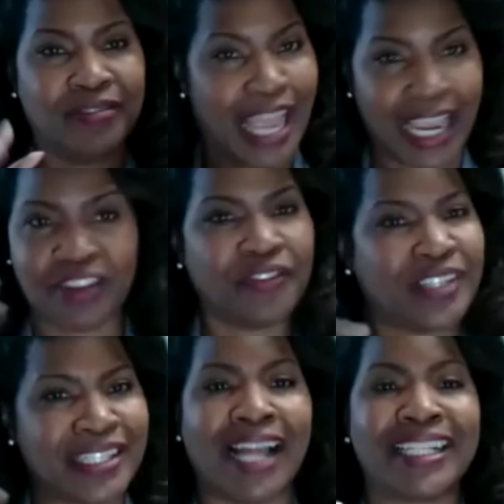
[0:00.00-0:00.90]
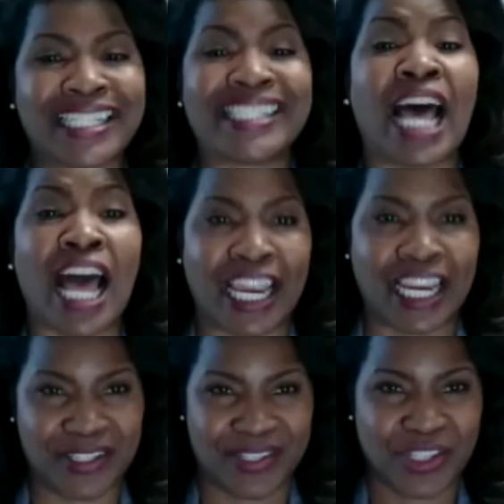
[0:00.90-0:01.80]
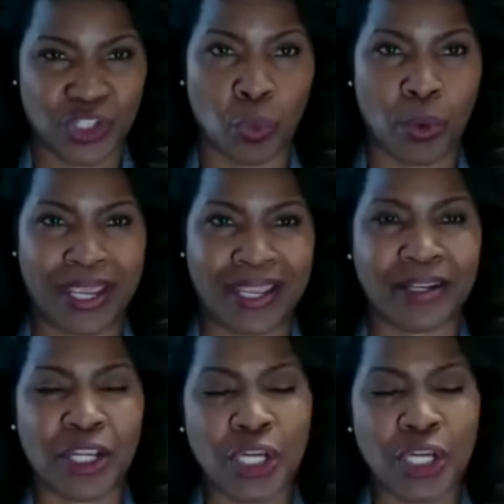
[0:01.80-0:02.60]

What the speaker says: Negative is not designed to win.